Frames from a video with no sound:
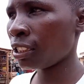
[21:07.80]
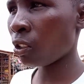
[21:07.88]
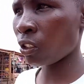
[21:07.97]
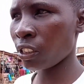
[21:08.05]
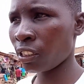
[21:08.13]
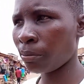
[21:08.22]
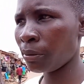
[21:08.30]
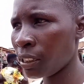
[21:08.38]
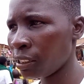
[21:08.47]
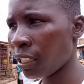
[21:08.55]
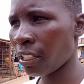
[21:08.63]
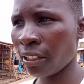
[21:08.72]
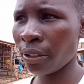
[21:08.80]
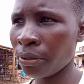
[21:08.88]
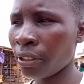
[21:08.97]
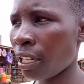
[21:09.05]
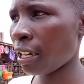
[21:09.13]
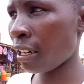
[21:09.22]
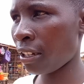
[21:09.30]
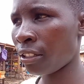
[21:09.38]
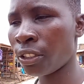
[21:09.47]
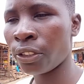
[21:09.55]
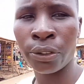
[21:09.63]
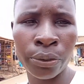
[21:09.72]
cost me around
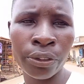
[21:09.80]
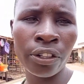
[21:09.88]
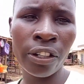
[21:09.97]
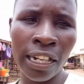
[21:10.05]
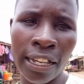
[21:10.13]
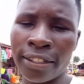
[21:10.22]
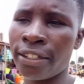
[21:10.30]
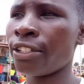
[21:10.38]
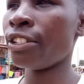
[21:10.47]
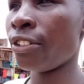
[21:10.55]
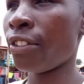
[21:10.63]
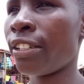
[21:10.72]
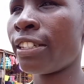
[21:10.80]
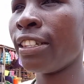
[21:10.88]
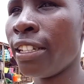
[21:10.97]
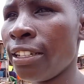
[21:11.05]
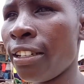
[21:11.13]
$2 USD,